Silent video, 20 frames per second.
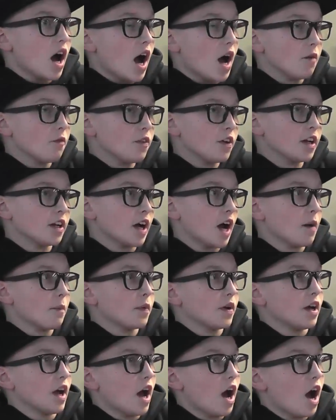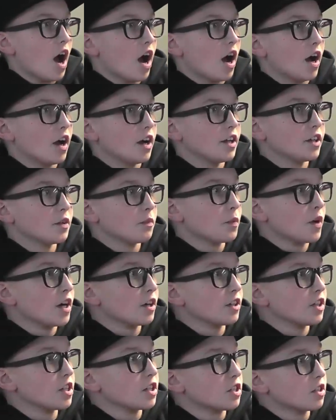I'm feeling happy. Uh, in the
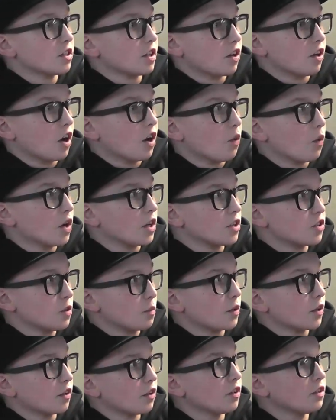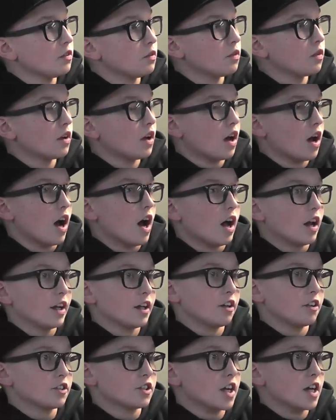practice, the car was super good. Mm -hmm. uh,
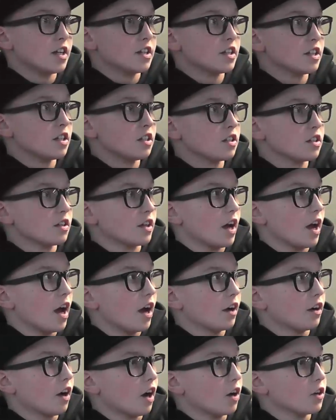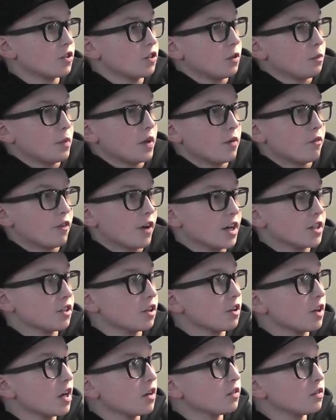little changes, the car should be
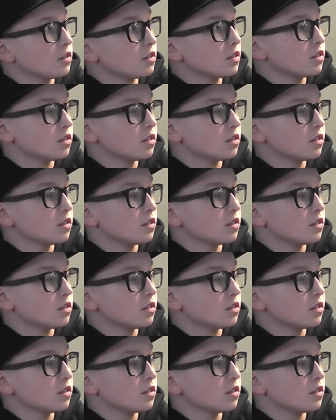faster now.